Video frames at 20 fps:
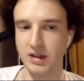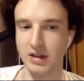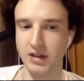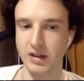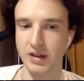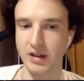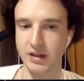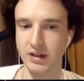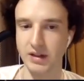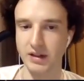
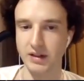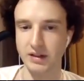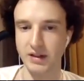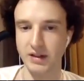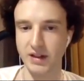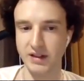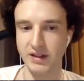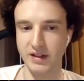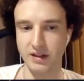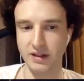And in
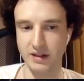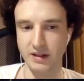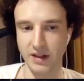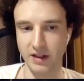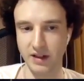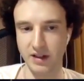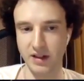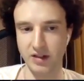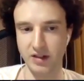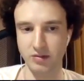
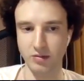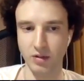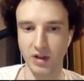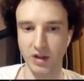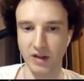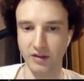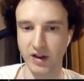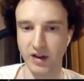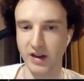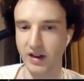that case, we will
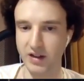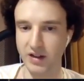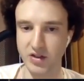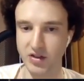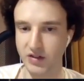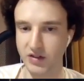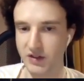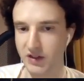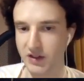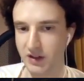have n
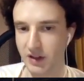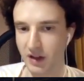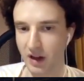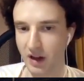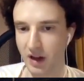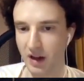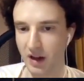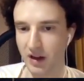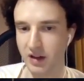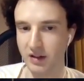agents,
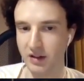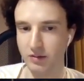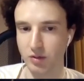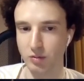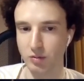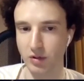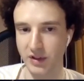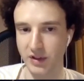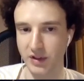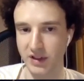and we
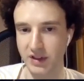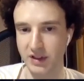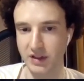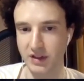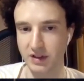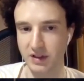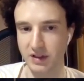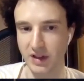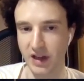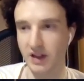will
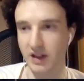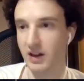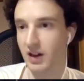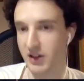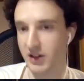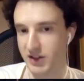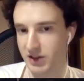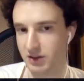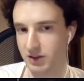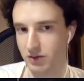need n
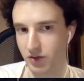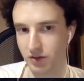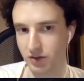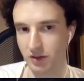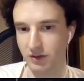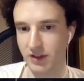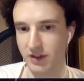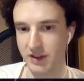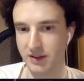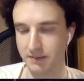cuts to
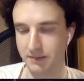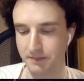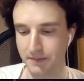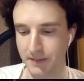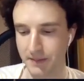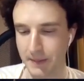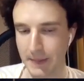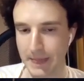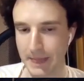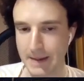solve it.
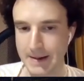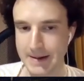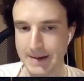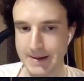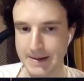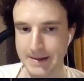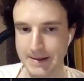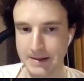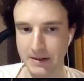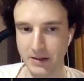
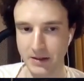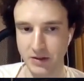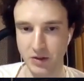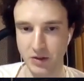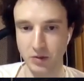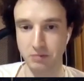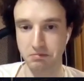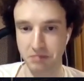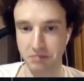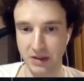
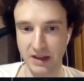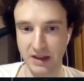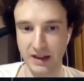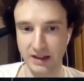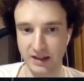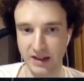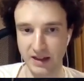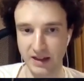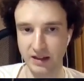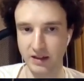So
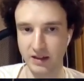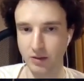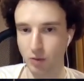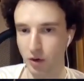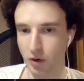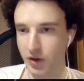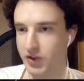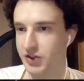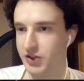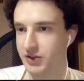can it get any
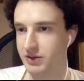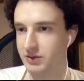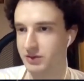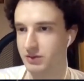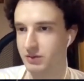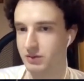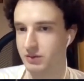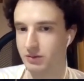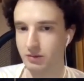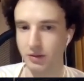worse
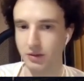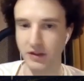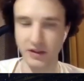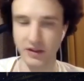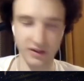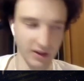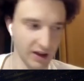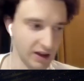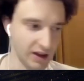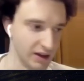
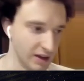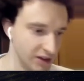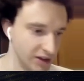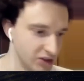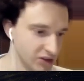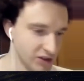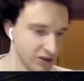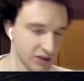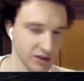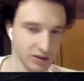with n
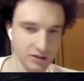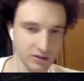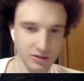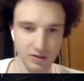agents?